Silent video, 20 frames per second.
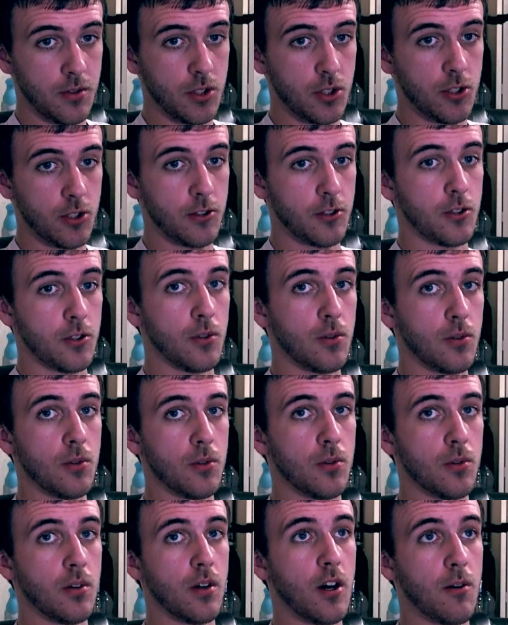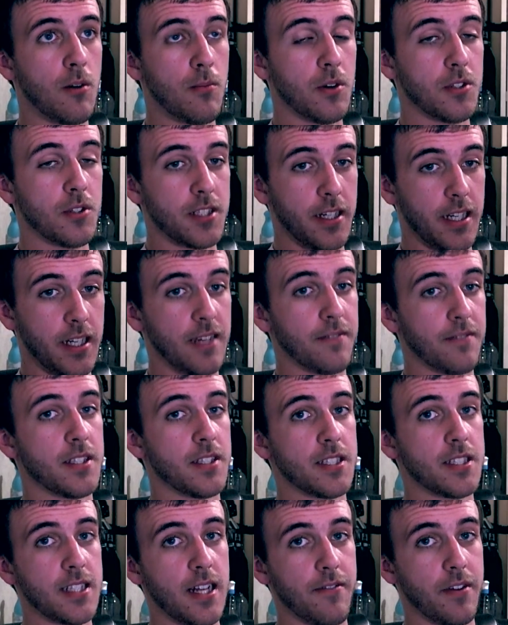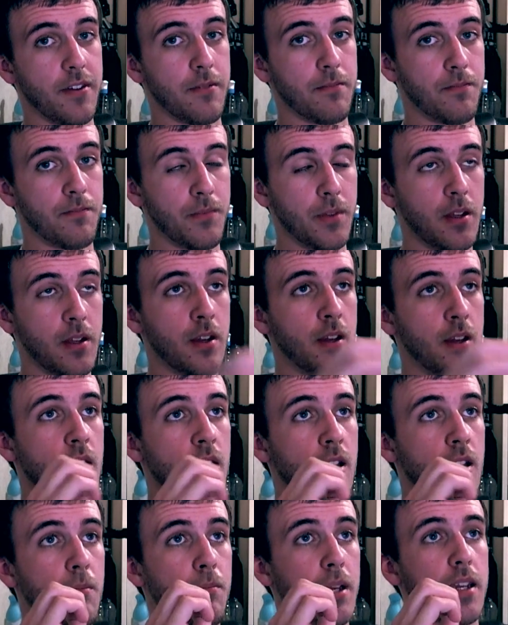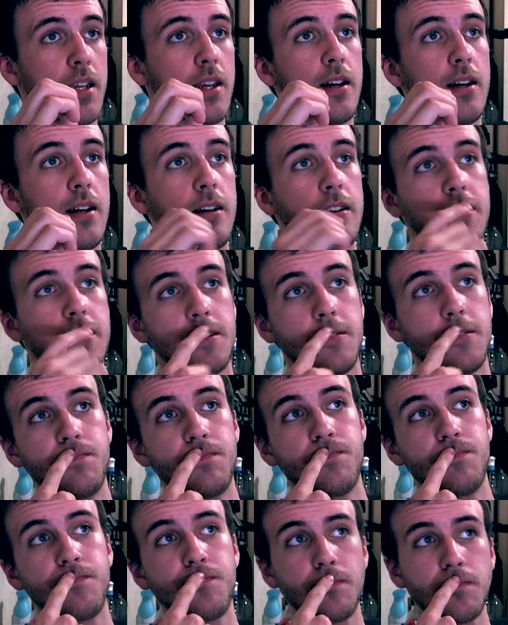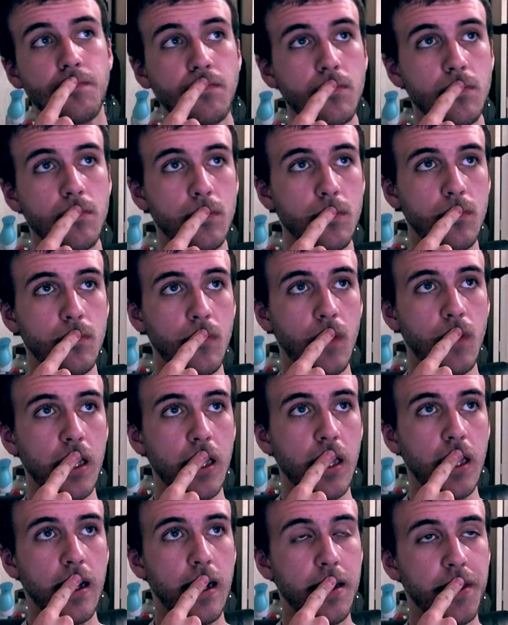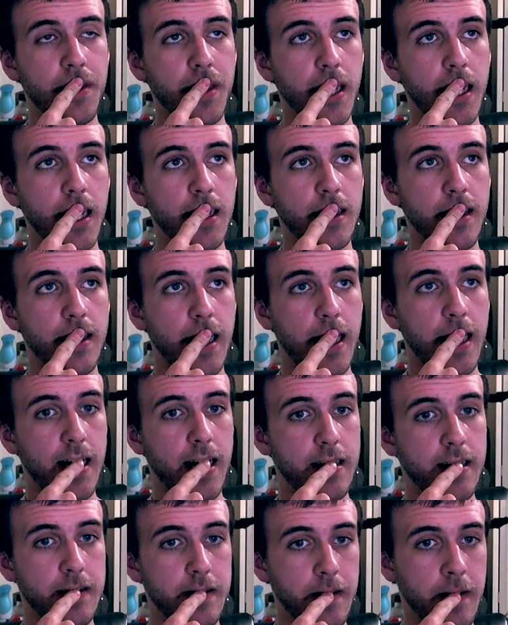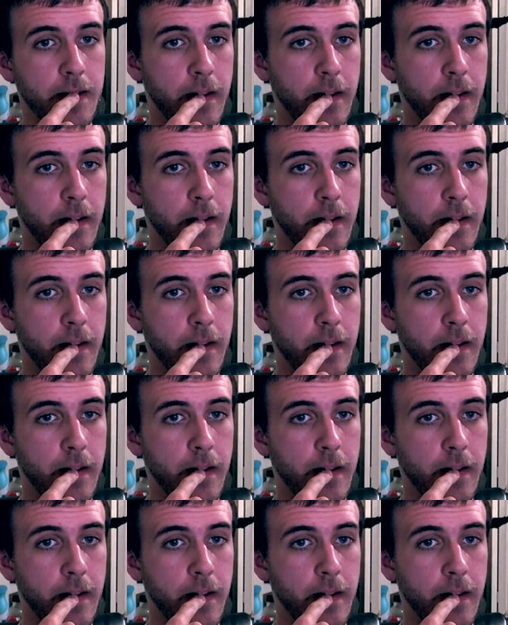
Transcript: to almost an even 7, because I think that